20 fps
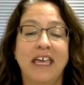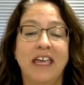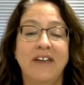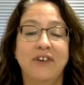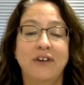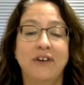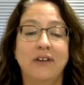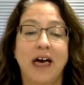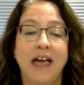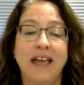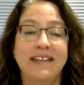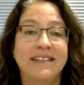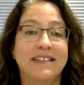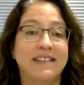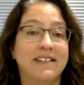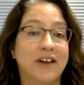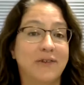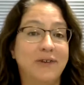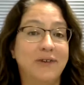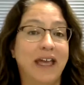If you'd like
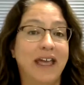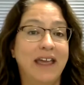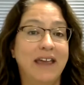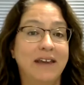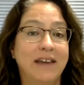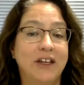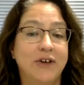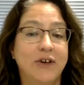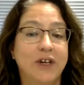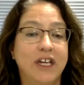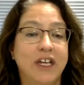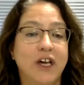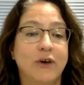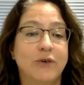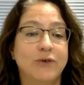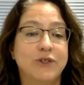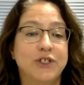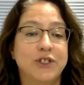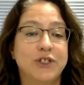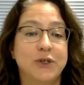to donate, you can
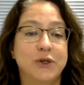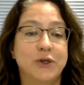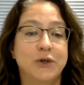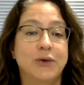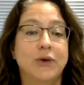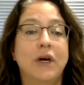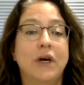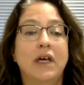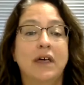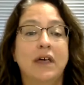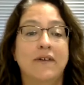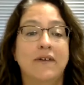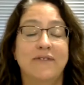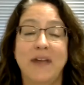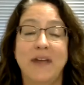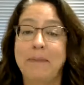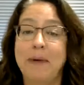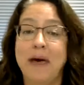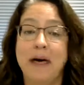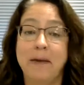go to
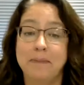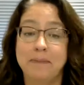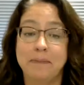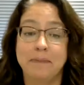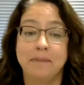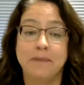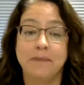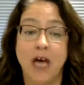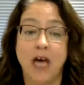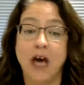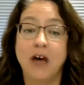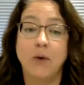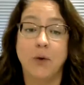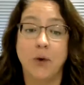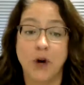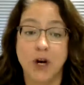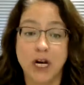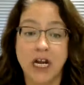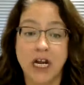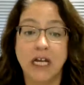
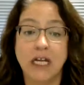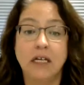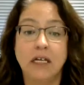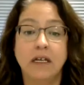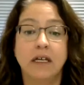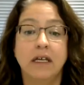vpap.org